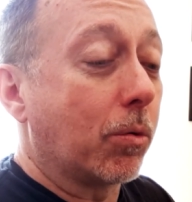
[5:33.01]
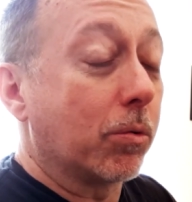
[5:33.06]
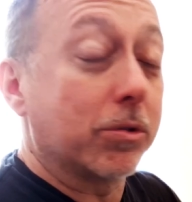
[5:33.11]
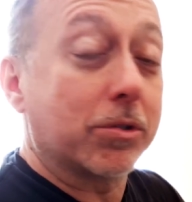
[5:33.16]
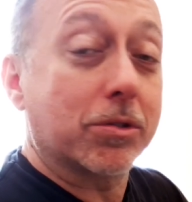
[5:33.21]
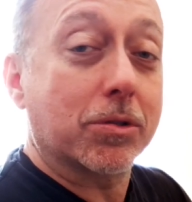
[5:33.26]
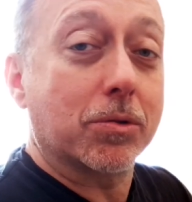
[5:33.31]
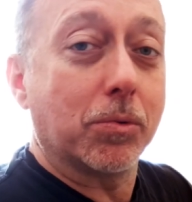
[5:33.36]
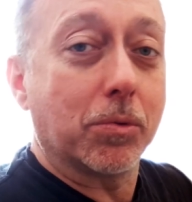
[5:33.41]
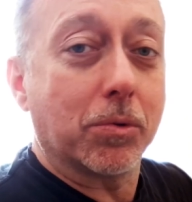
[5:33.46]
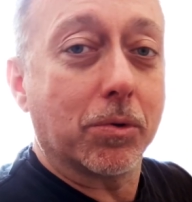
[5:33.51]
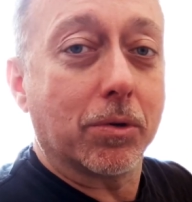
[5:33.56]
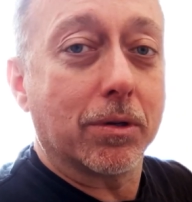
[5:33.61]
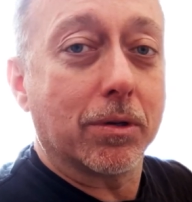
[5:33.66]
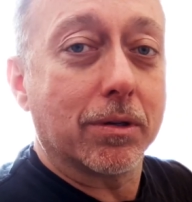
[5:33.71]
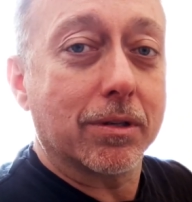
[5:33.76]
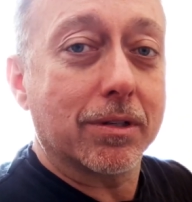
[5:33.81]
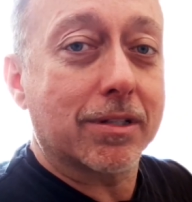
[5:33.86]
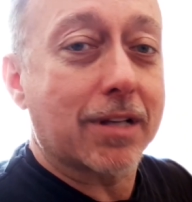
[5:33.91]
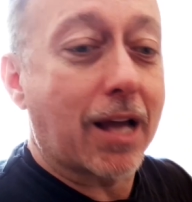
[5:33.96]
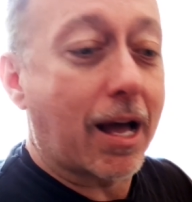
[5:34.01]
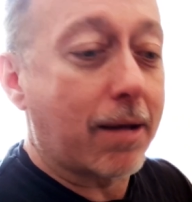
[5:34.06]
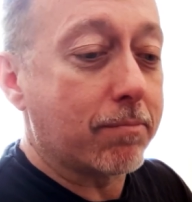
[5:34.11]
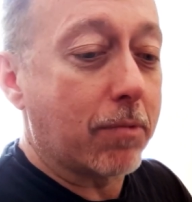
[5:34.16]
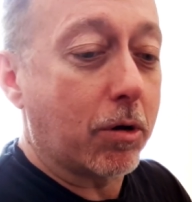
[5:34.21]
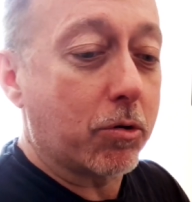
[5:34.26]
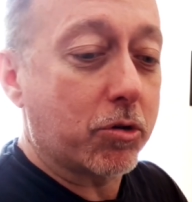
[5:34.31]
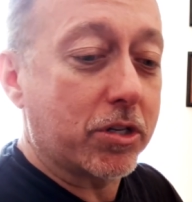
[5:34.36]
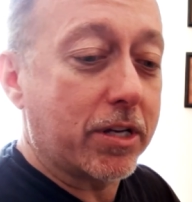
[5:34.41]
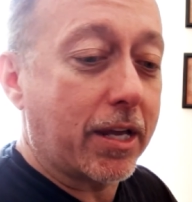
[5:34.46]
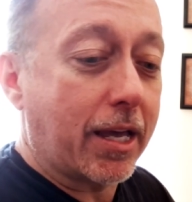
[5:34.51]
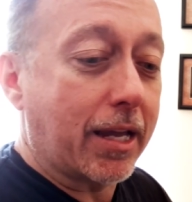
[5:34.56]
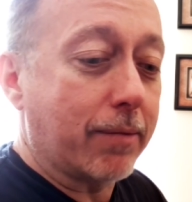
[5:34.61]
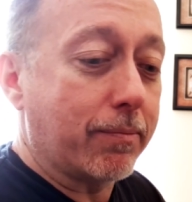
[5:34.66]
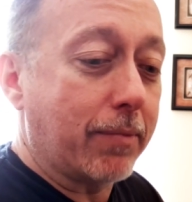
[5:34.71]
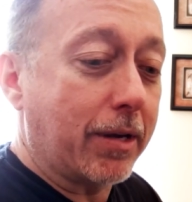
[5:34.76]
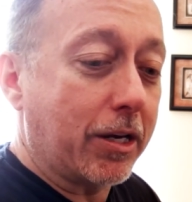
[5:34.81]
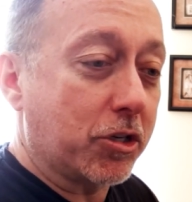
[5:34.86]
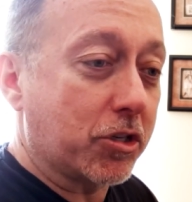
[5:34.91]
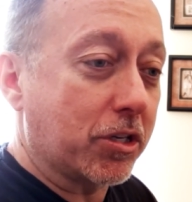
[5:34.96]
old school stop motion
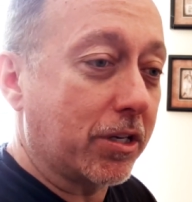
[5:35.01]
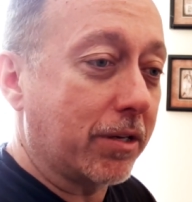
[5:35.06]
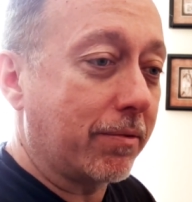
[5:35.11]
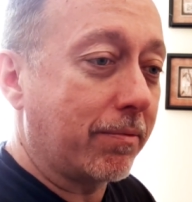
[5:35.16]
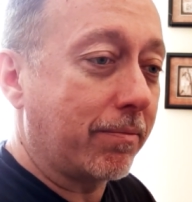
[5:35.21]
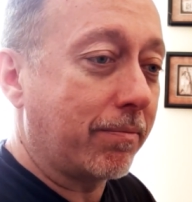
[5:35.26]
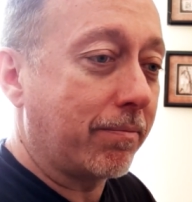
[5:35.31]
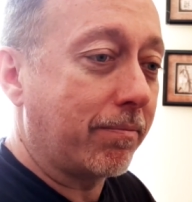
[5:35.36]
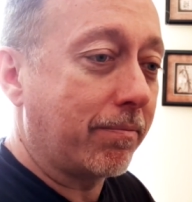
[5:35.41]
animation.